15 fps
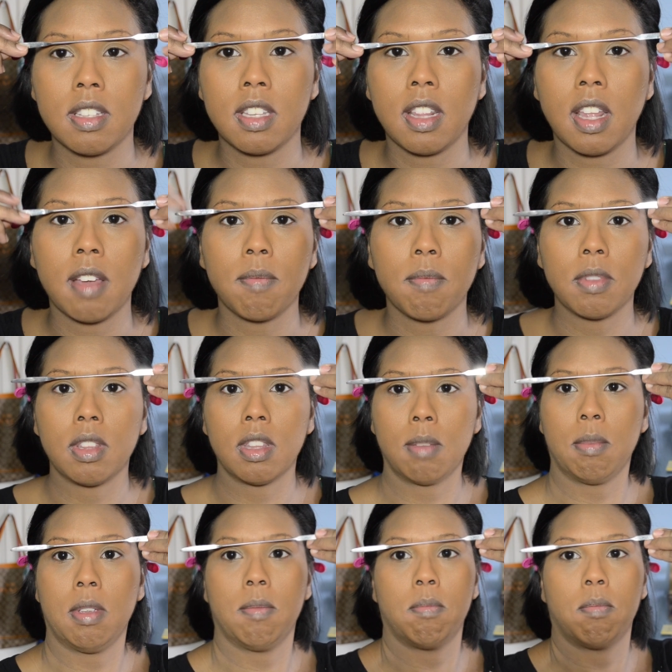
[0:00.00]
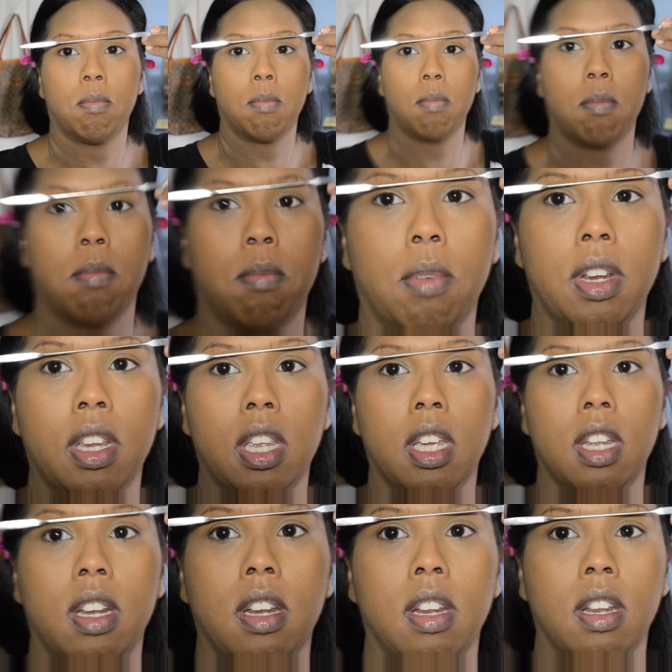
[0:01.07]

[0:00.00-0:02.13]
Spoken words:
you see that? Let me bring it in.